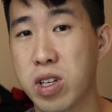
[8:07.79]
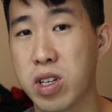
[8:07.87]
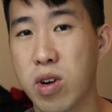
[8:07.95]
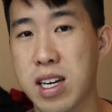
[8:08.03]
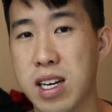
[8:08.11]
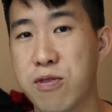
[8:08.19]

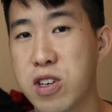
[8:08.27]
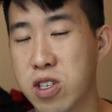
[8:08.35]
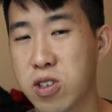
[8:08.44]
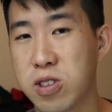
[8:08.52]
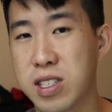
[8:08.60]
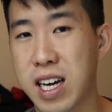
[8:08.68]
great
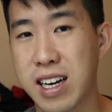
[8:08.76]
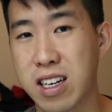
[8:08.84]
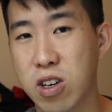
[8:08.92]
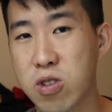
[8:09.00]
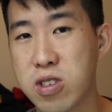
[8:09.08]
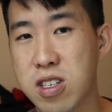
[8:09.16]
physical
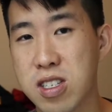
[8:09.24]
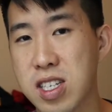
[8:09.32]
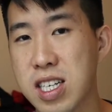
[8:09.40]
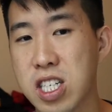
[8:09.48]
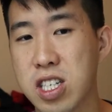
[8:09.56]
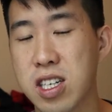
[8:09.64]
diagnosis
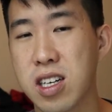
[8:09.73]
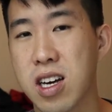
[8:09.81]
teaching,